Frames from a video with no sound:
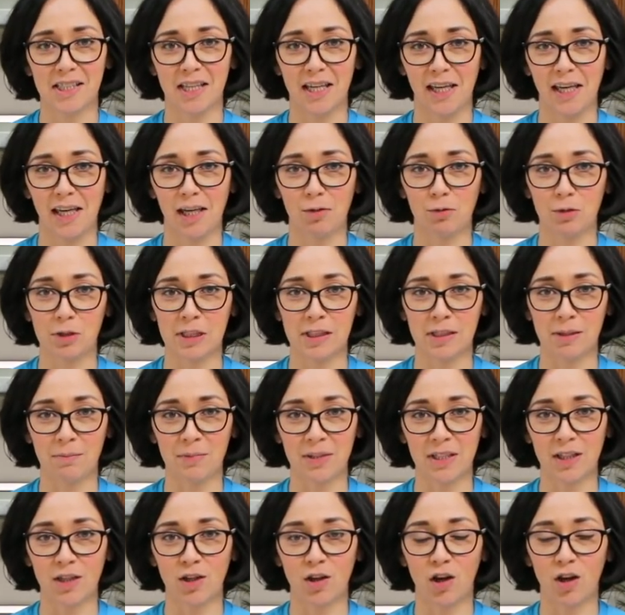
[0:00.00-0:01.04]
cake with
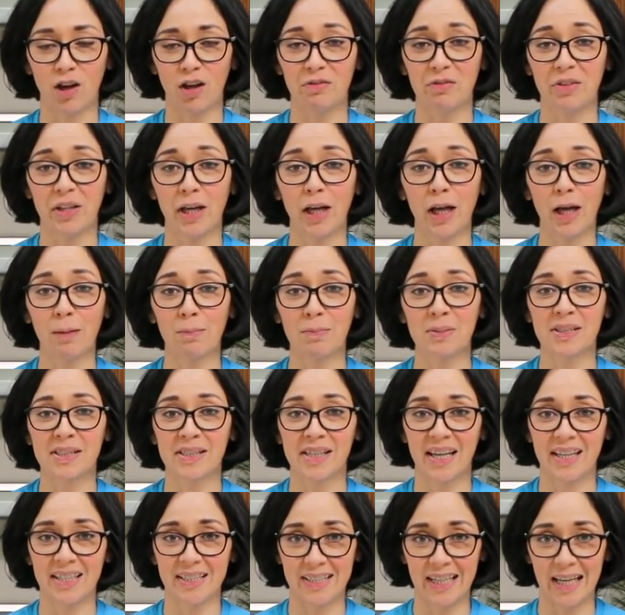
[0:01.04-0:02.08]
something called the
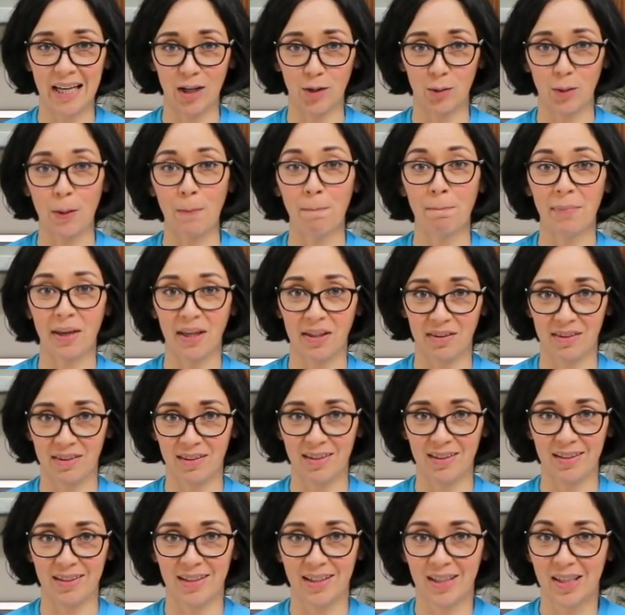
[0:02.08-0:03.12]
upside down
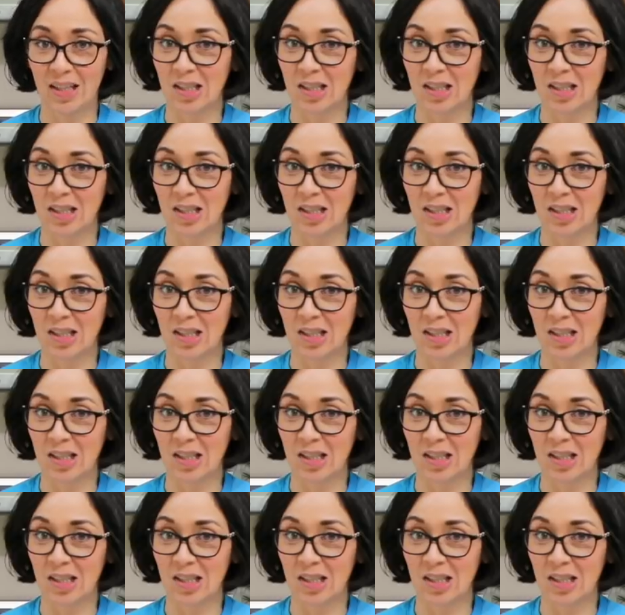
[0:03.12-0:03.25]
method.